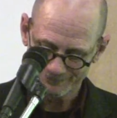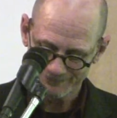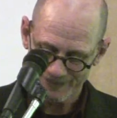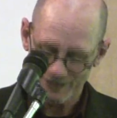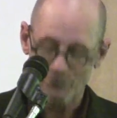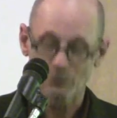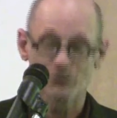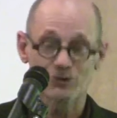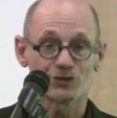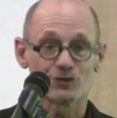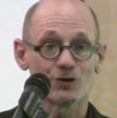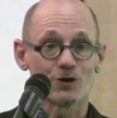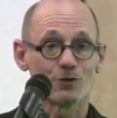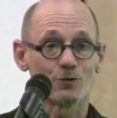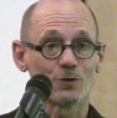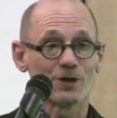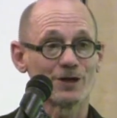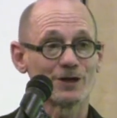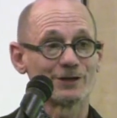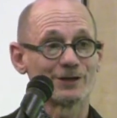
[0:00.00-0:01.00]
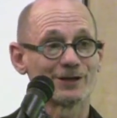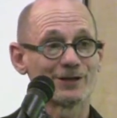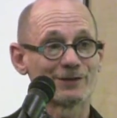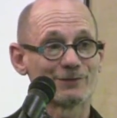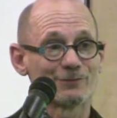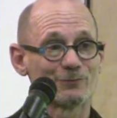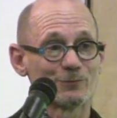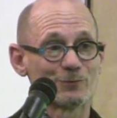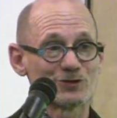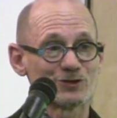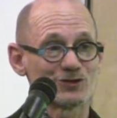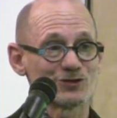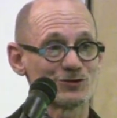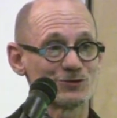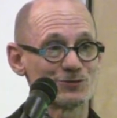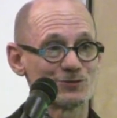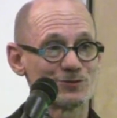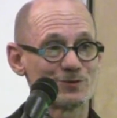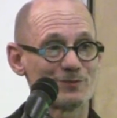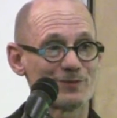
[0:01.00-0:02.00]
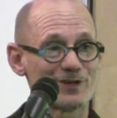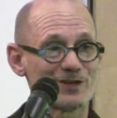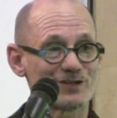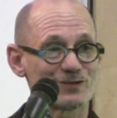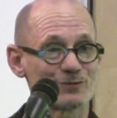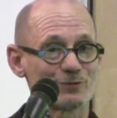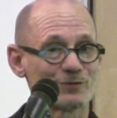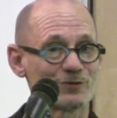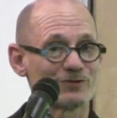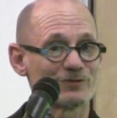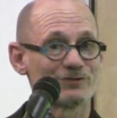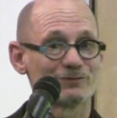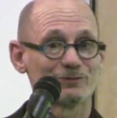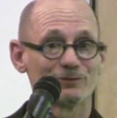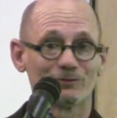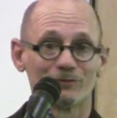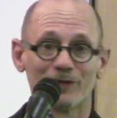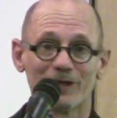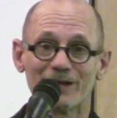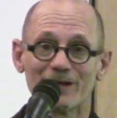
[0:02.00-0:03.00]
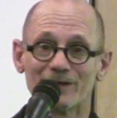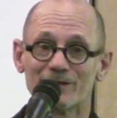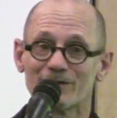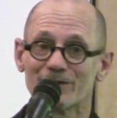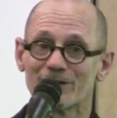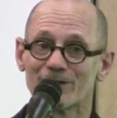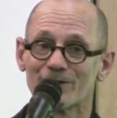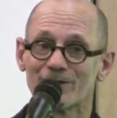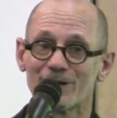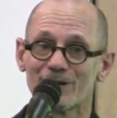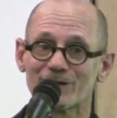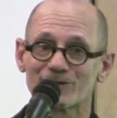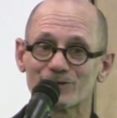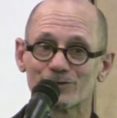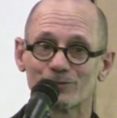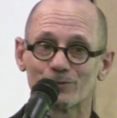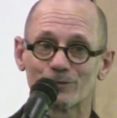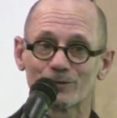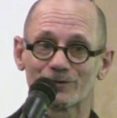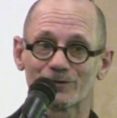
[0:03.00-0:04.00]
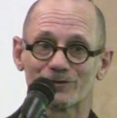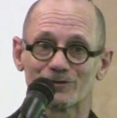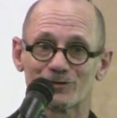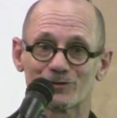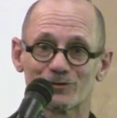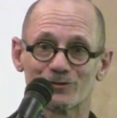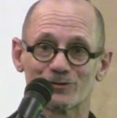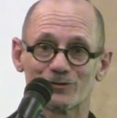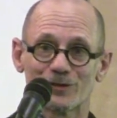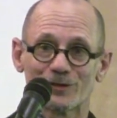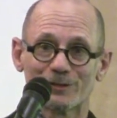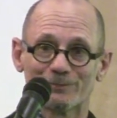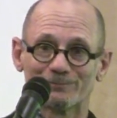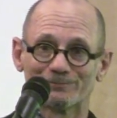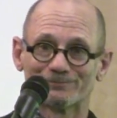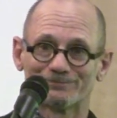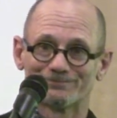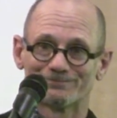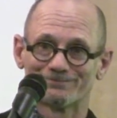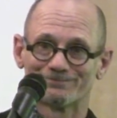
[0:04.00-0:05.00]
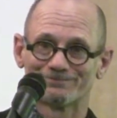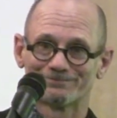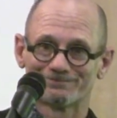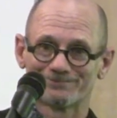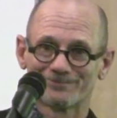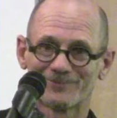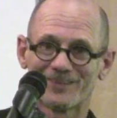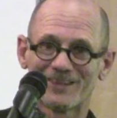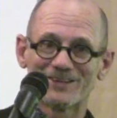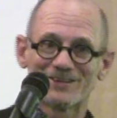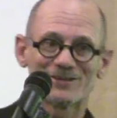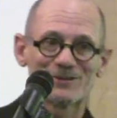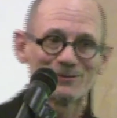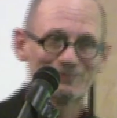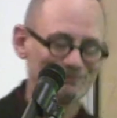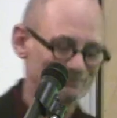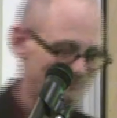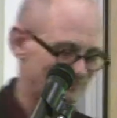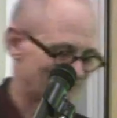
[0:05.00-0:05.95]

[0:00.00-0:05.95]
And I wish you all well, and I wish you the best with any international work that you're doing. Thank you.